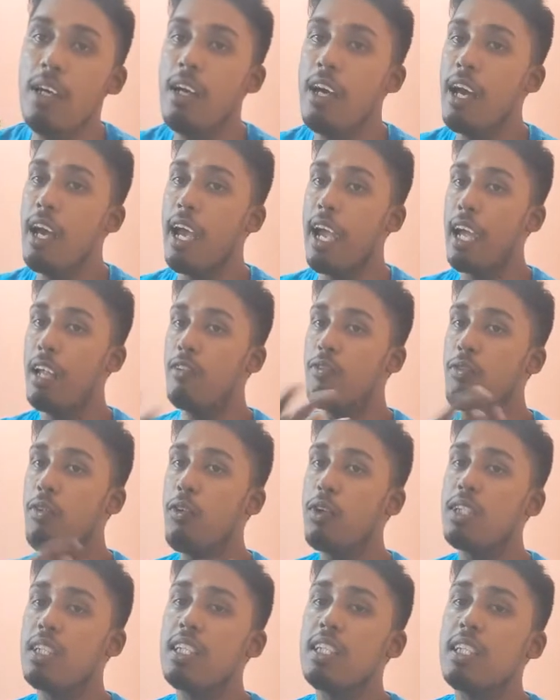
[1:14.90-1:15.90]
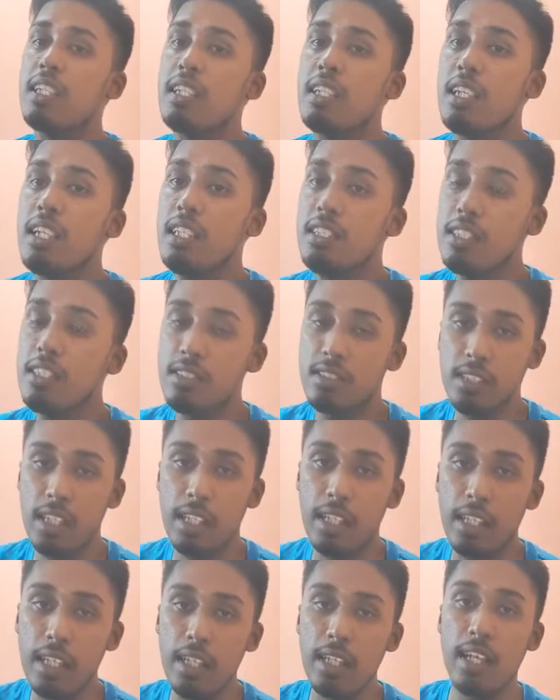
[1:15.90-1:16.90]
and for the religious
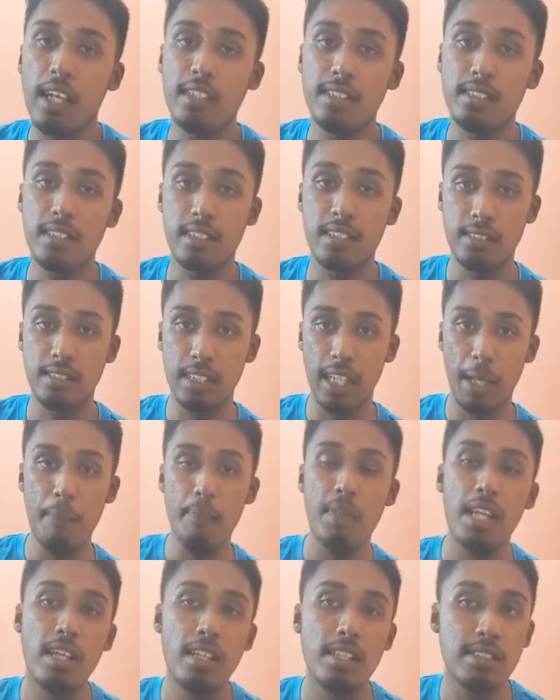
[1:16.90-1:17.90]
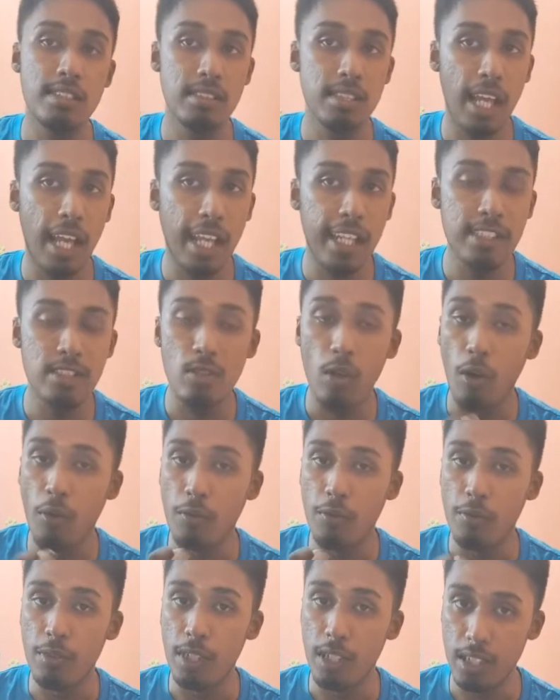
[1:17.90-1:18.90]
study, it has its name science of
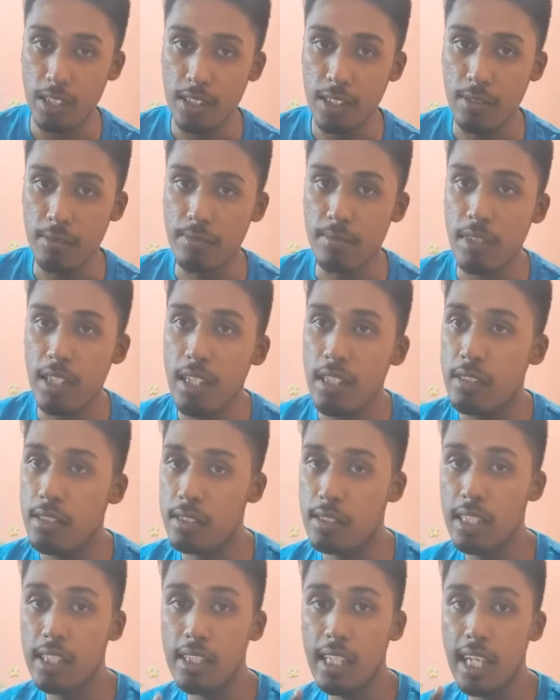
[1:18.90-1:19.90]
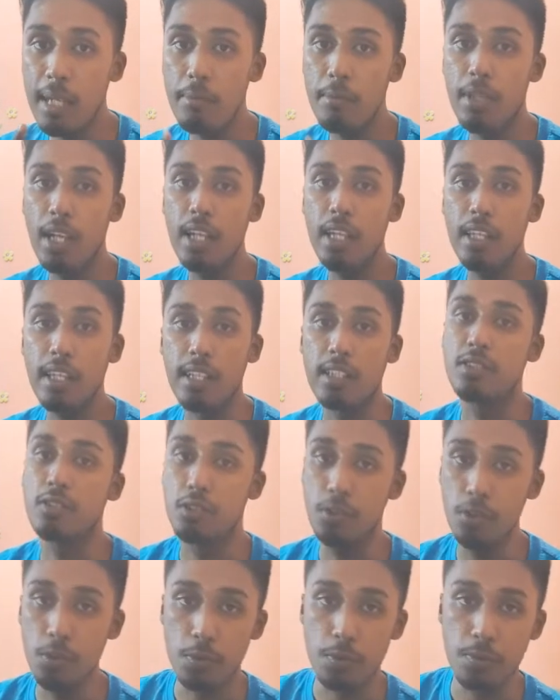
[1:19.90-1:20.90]
religion. The thing that I'm telling is
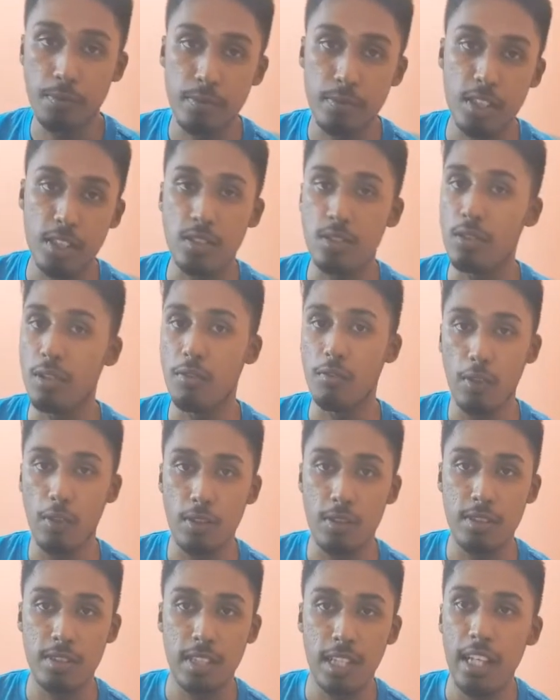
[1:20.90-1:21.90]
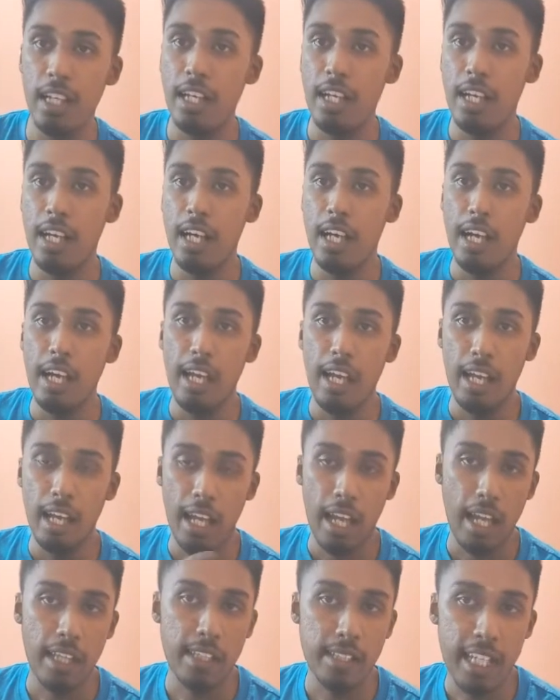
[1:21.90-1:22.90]
true, it's not false.
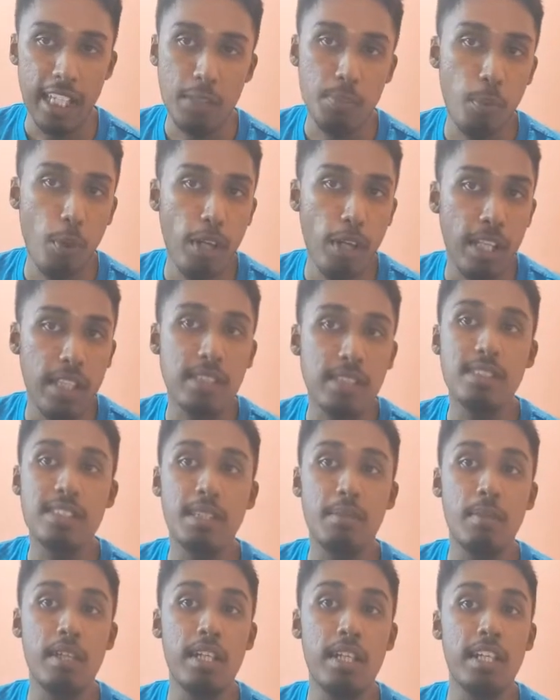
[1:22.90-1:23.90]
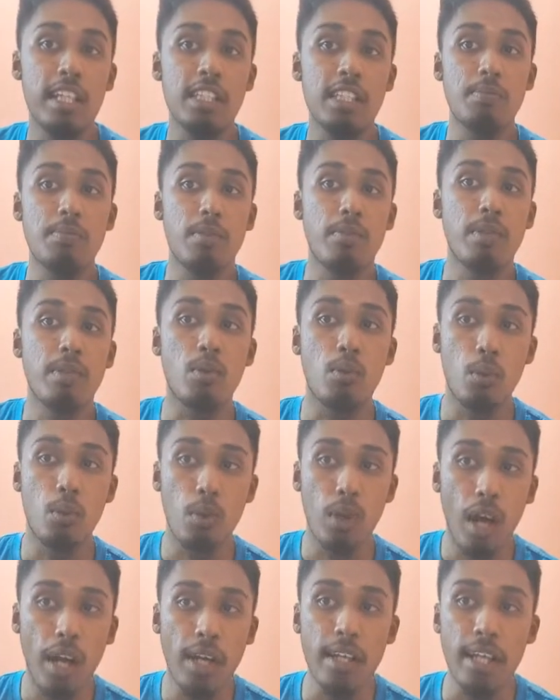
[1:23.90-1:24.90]
And the next point is similarities between
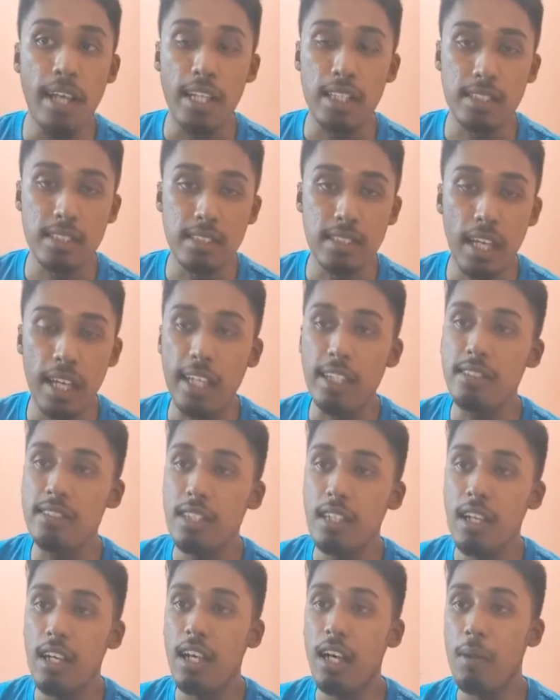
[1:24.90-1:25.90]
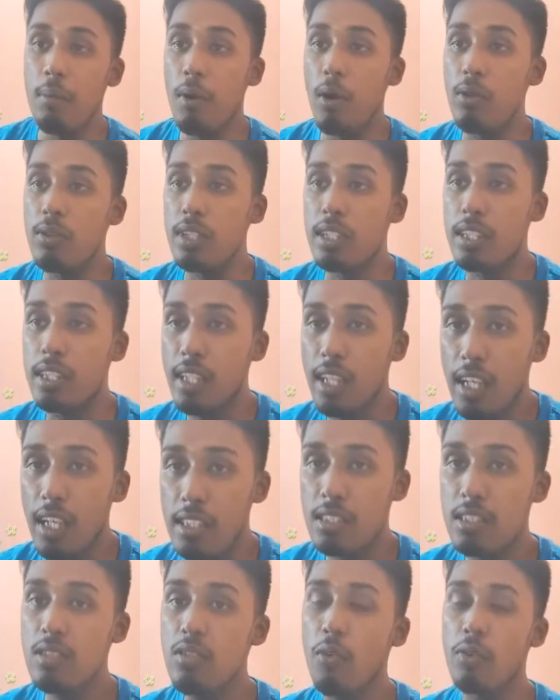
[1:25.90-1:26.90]
Quran and science about the
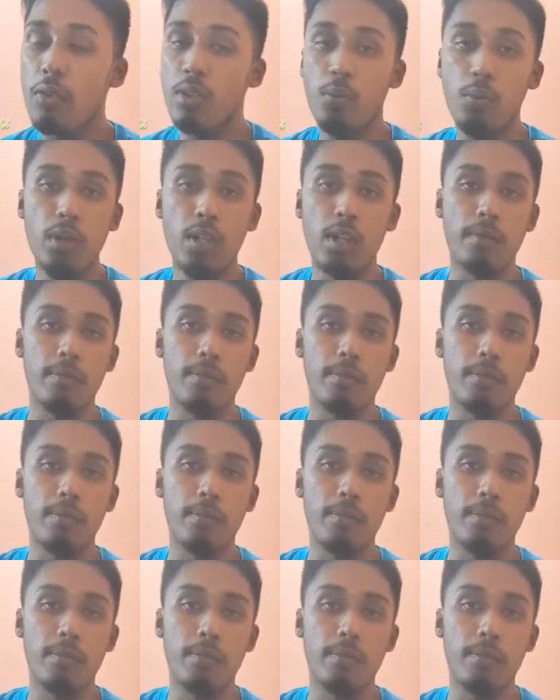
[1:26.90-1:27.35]
creation of the world.